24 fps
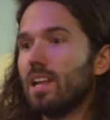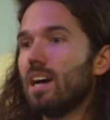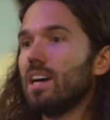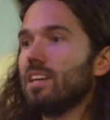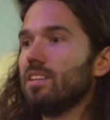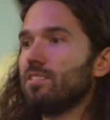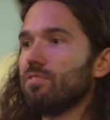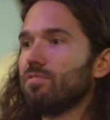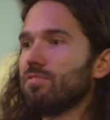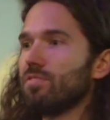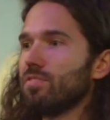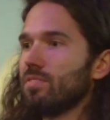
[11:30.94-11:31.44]

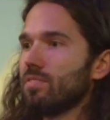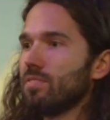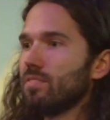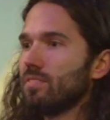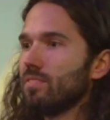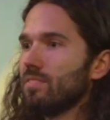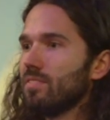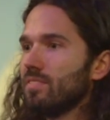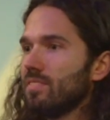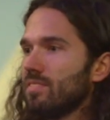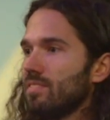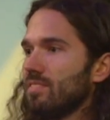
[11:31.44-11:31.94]
life
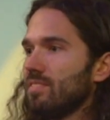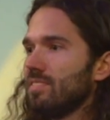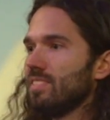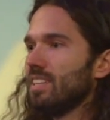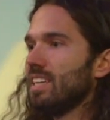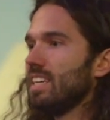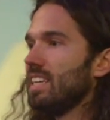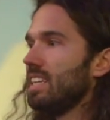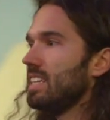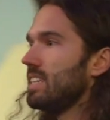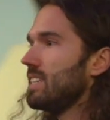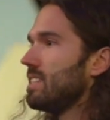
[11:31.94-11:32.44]

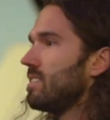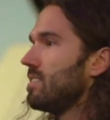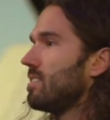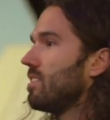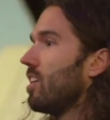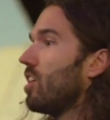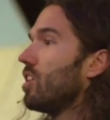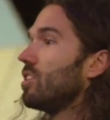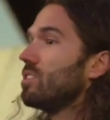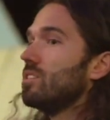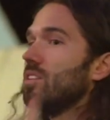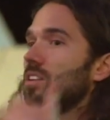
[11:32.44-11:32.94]

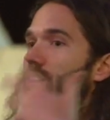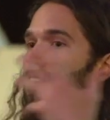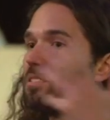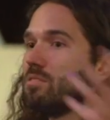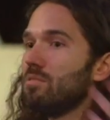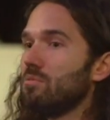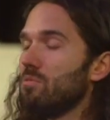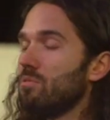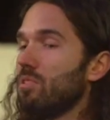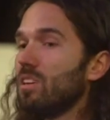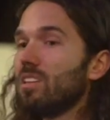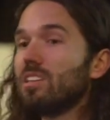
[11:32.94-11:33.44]

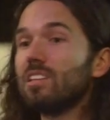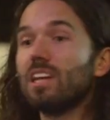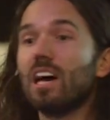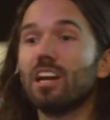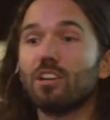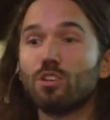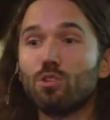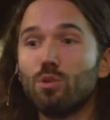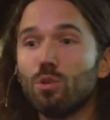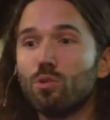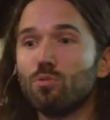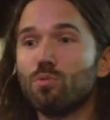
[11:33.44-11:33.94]
on a lot
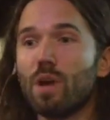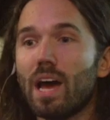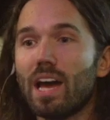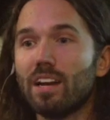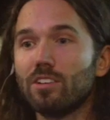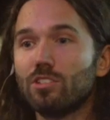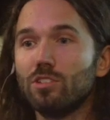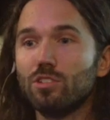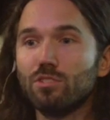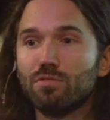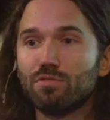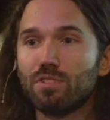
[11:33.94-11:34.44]
of cool
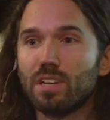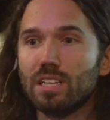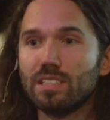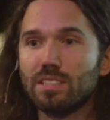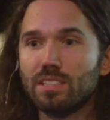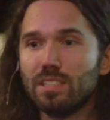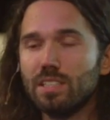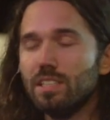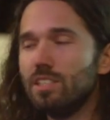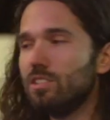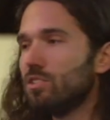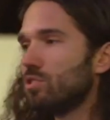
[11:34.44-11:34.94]
radical
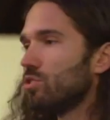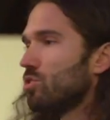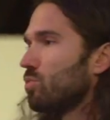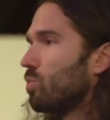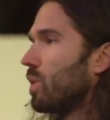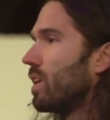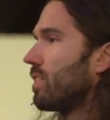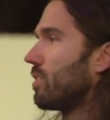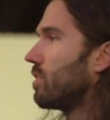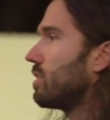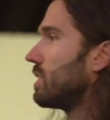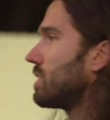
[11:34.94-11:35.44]
frontiers,
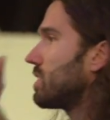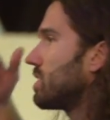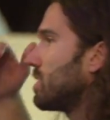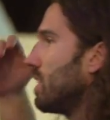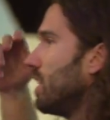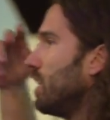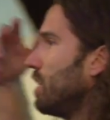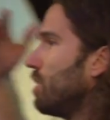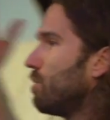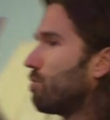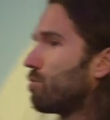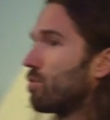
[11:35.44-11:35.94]
whether it's
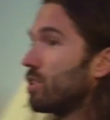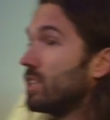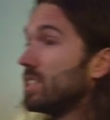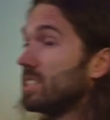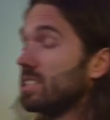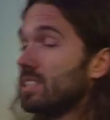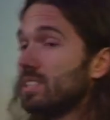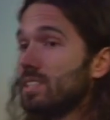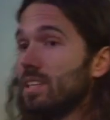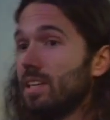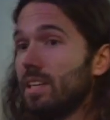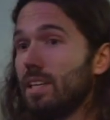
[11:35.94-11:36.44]
free
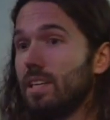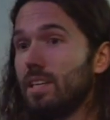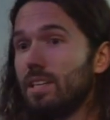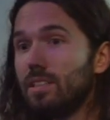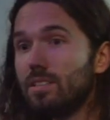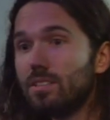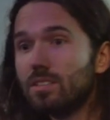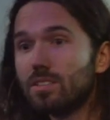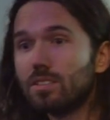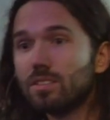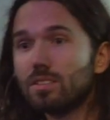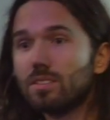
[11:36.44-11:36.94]

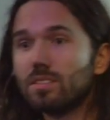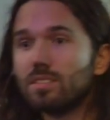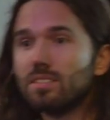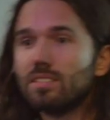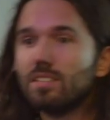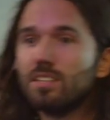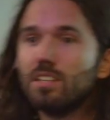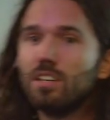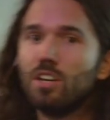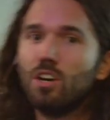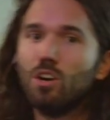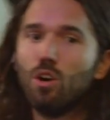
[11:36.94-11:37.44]
cities
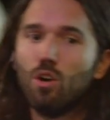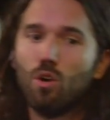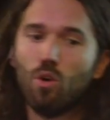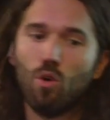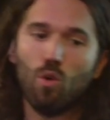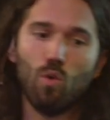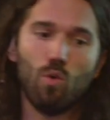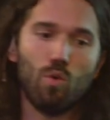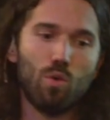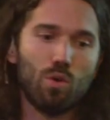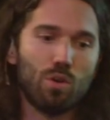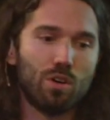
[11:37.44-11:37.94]

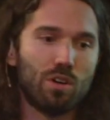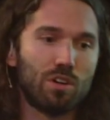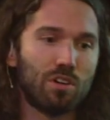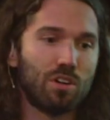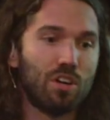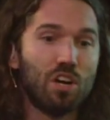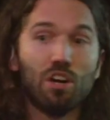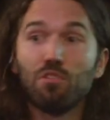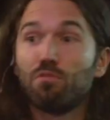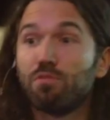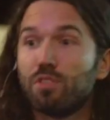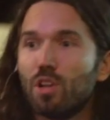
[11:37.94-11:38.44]

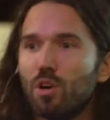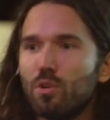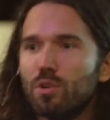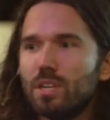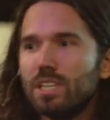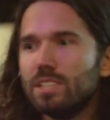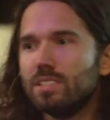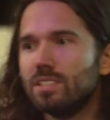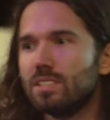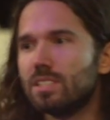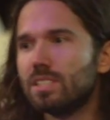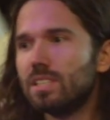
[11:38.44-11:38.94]
or
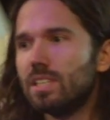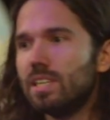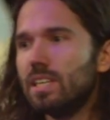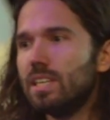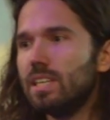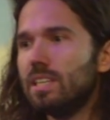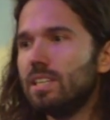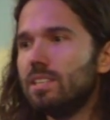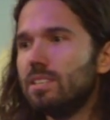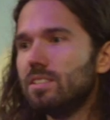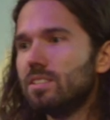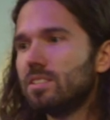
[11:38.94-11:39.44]
floating
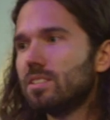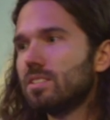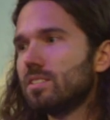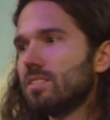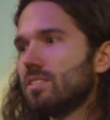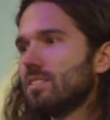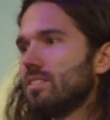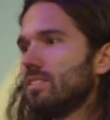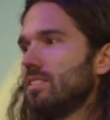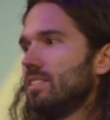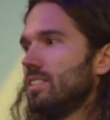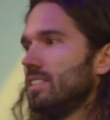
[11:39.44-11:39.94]
cities,
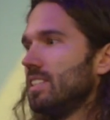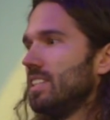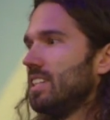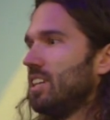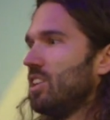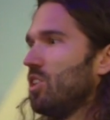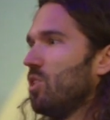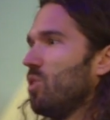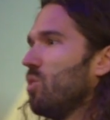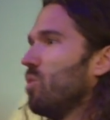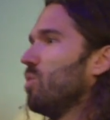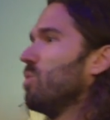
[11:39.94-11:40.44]

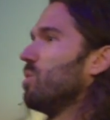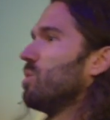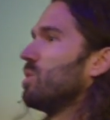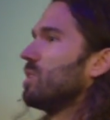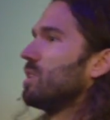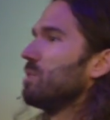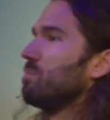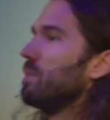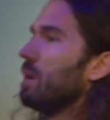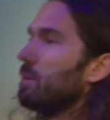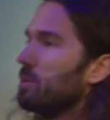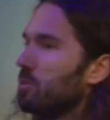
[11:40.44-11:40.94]

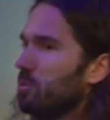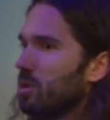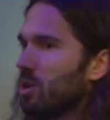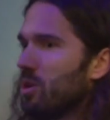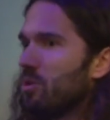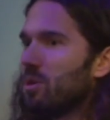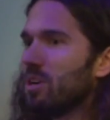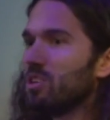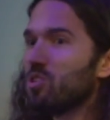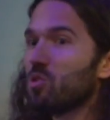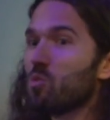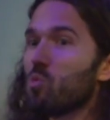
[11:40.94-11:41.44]
or maybe we
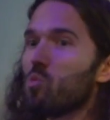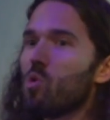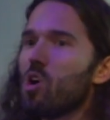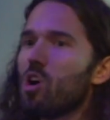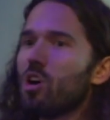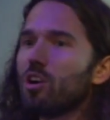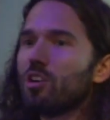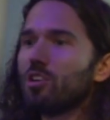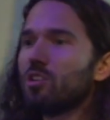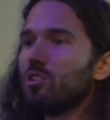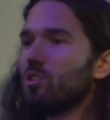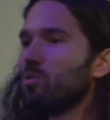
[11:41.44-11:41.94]
go
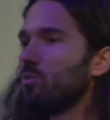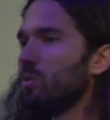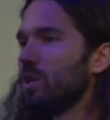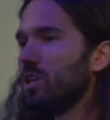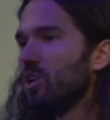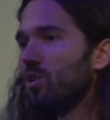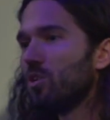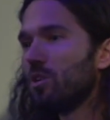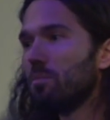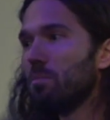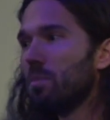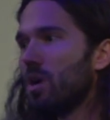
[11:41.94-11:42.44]
underwater, or we
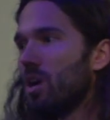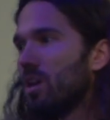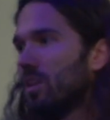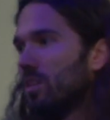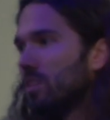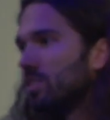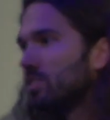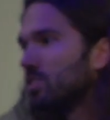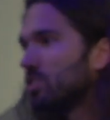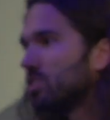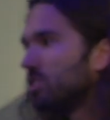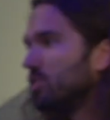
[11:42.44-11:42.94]
go to
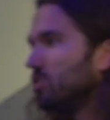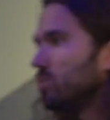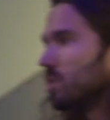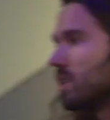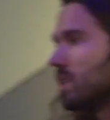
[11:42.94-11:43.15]
Mars and